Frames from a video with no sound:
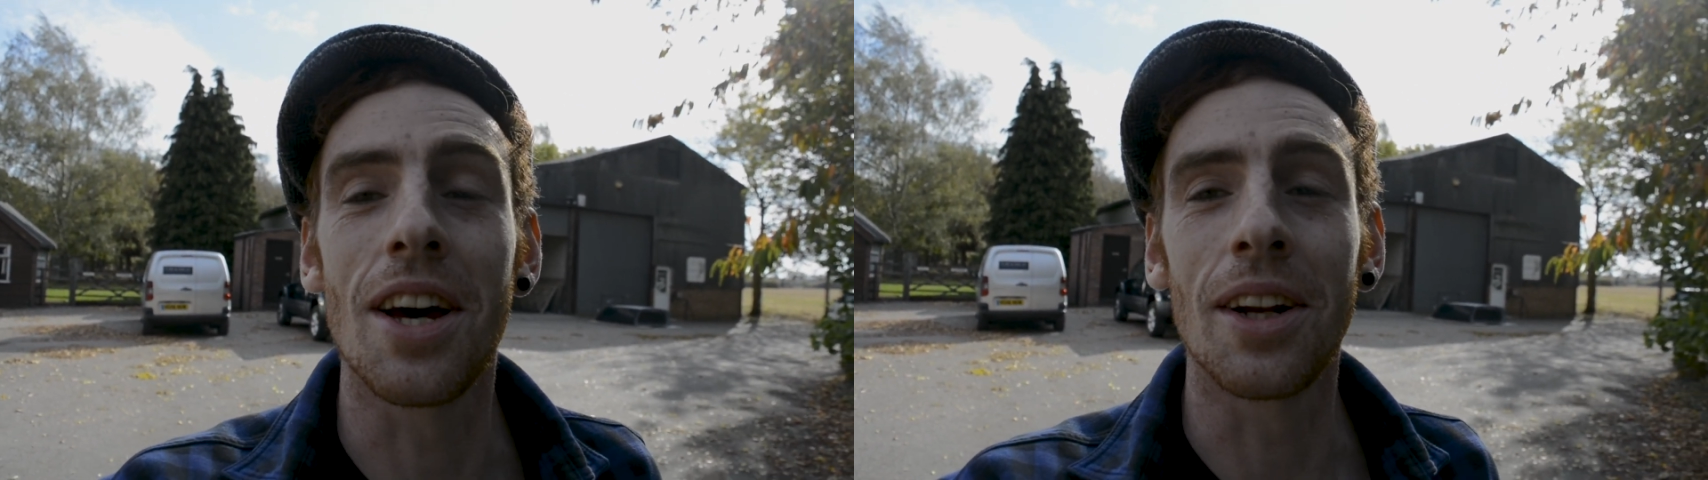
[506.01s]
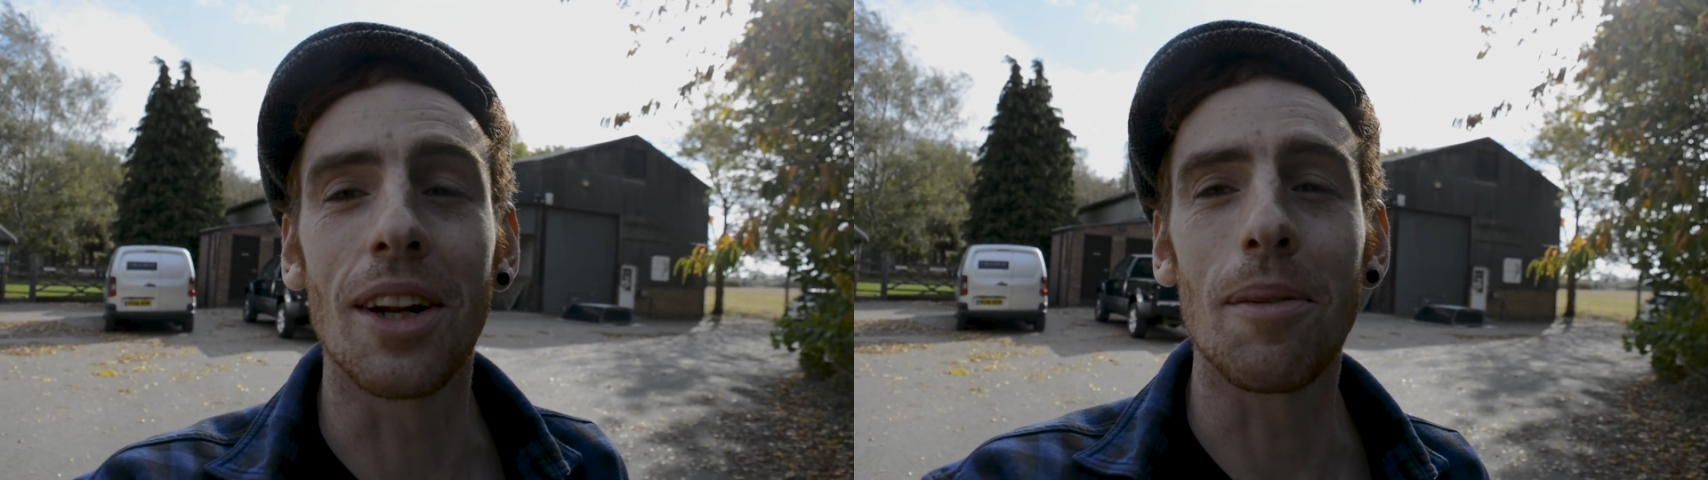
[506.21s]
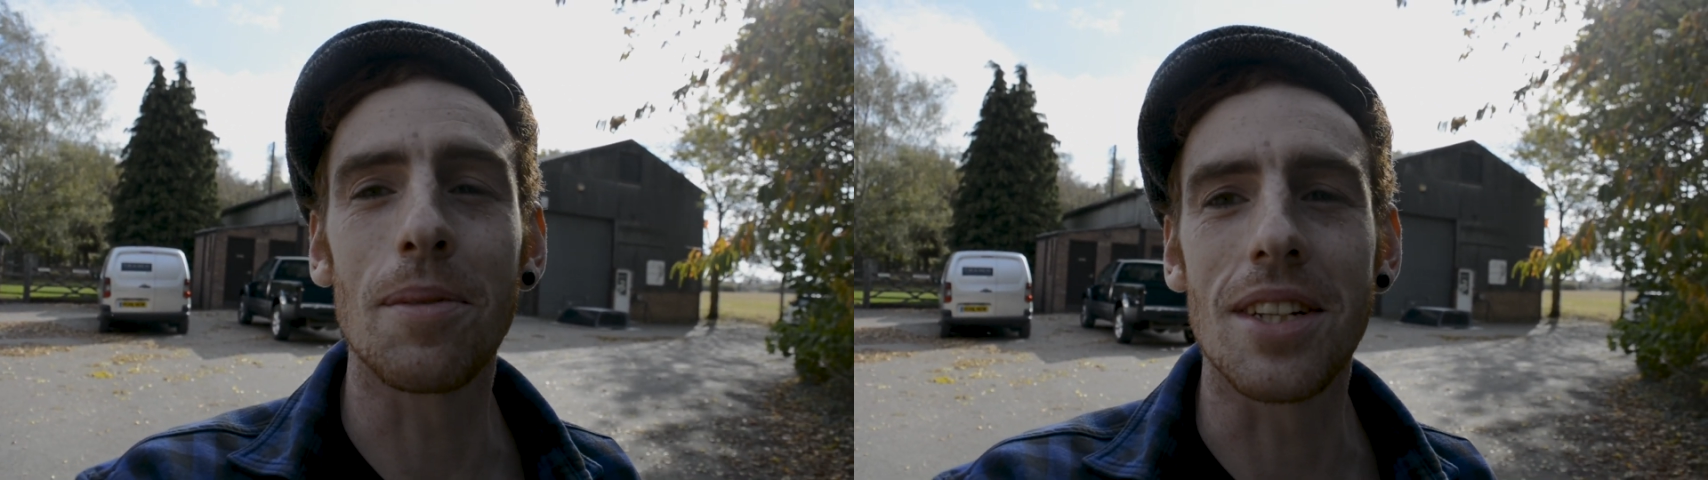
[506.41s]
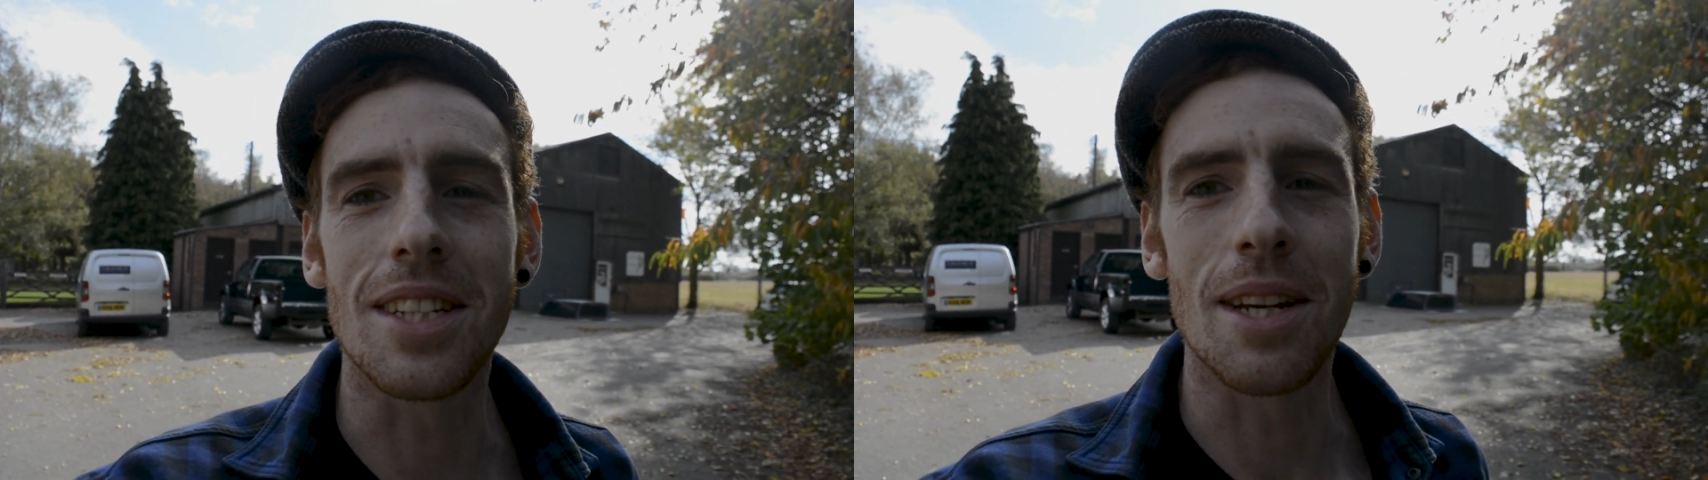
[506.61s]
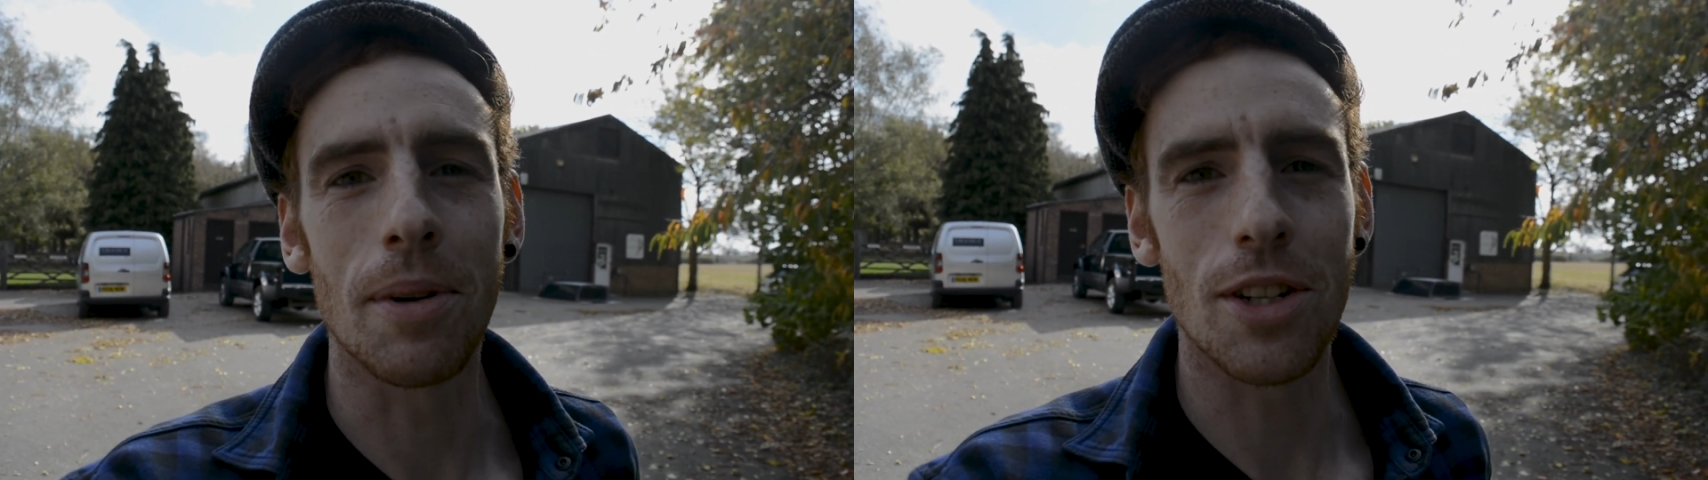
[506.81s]
turned up to
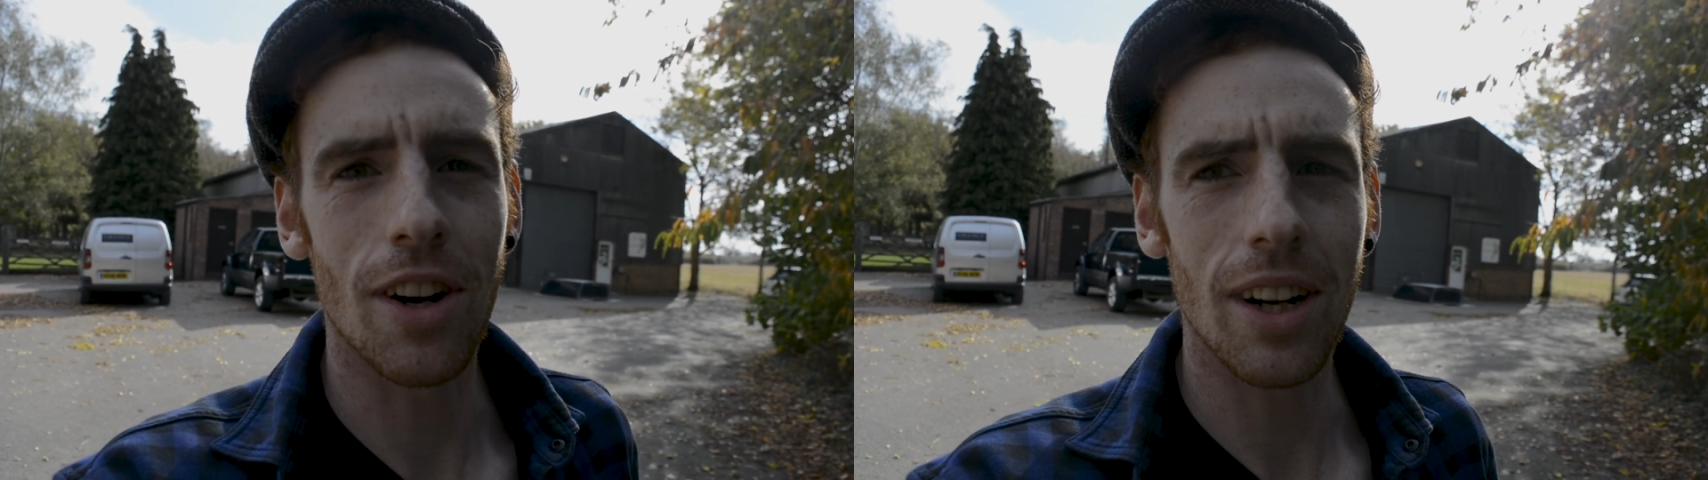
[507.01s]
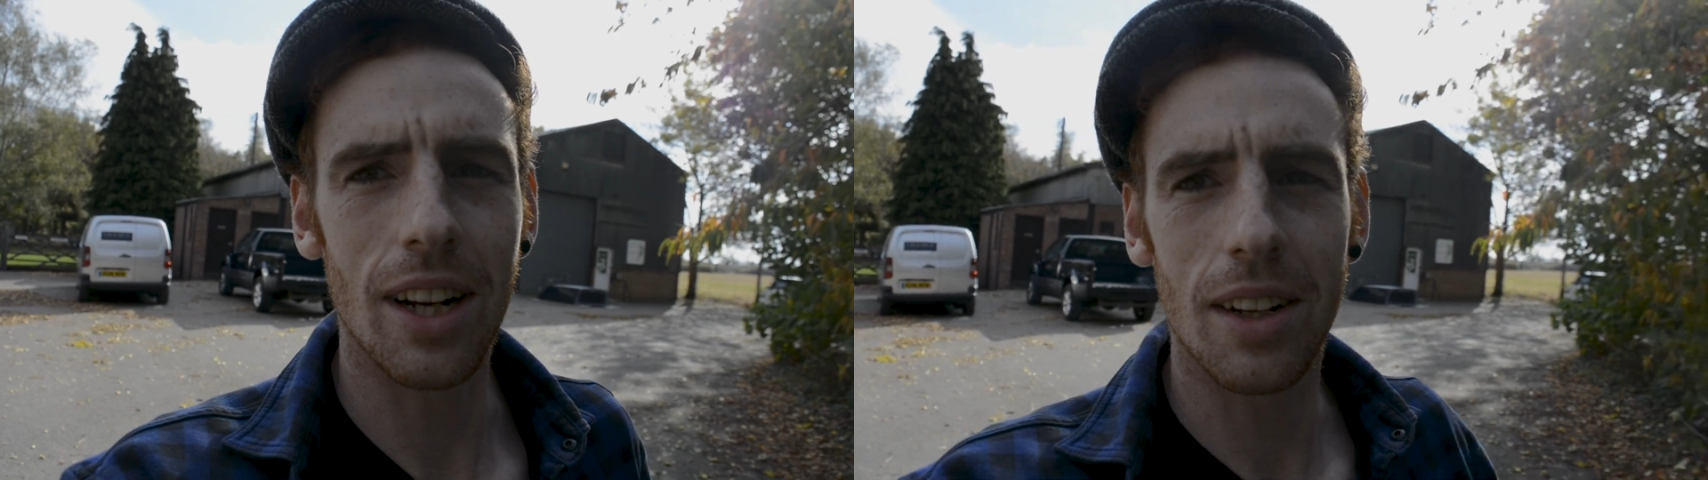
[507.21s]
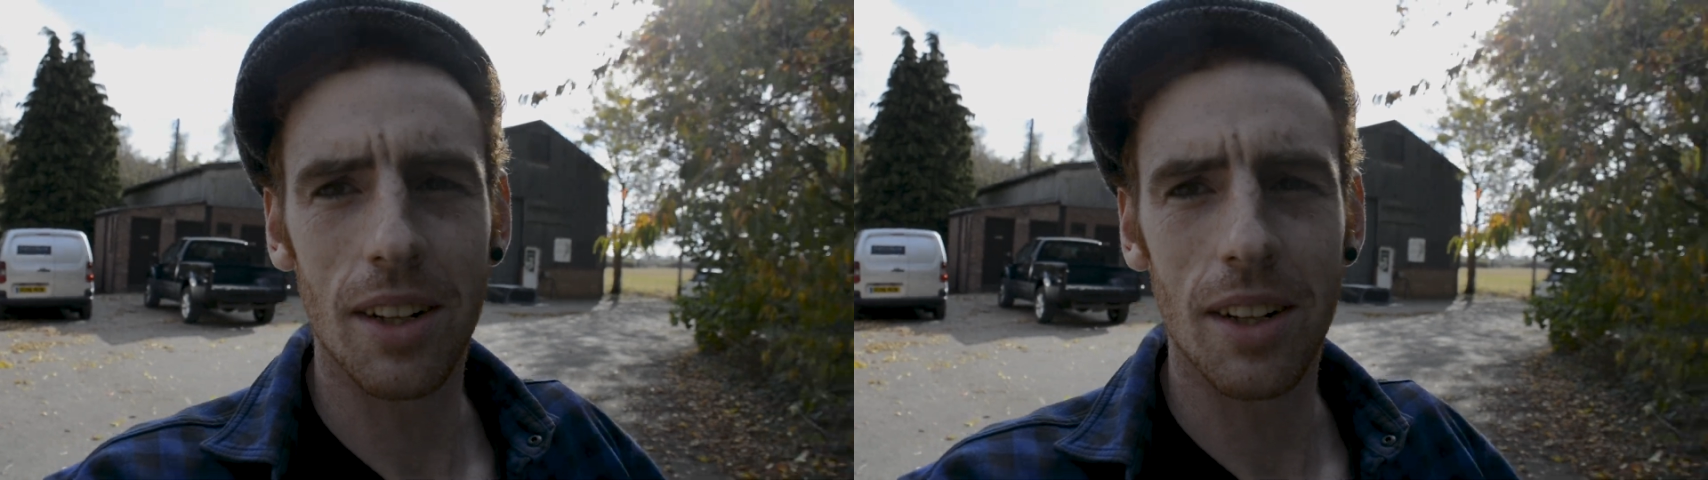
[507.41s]
see my truck